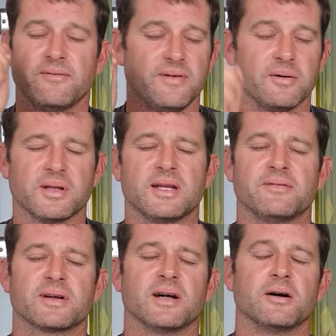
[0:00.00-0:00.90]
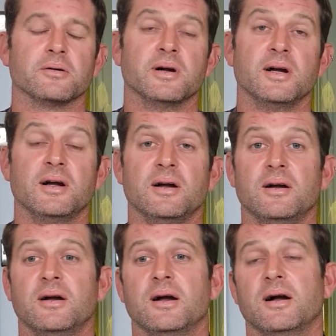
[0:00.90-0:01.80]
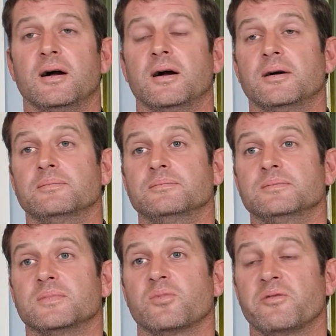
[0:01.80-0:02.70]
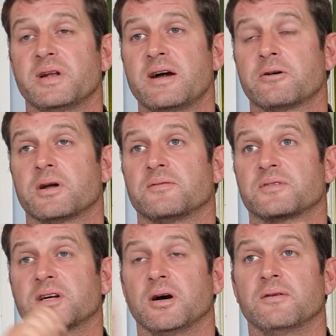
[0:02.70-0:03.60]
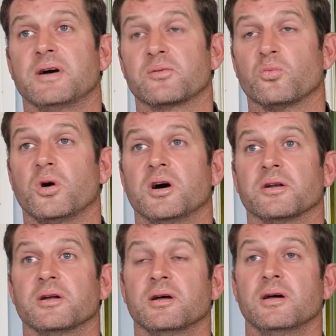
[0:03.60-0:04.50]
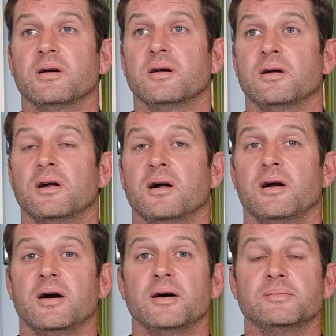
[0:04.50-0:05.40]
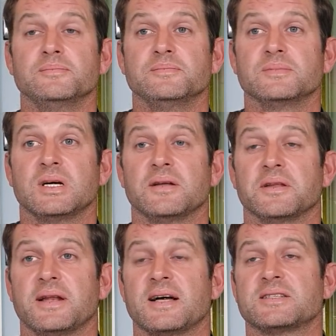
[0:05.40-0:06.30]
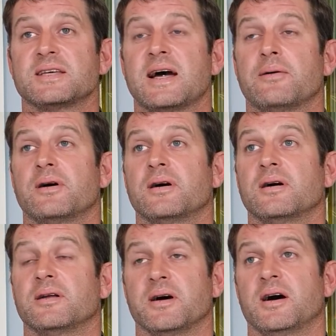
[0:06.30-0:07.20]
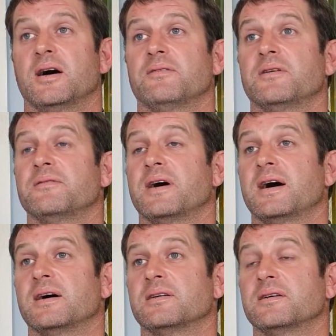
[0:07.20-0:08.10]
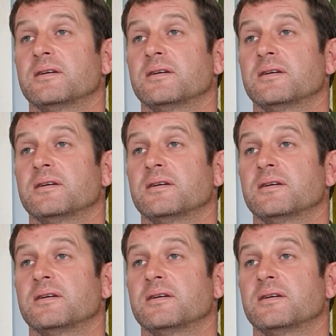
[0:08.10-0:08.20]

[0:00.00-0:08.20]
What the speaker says: felt they'd have a go. With an hour and a half to go, I've had one, and the last hour and a half I've had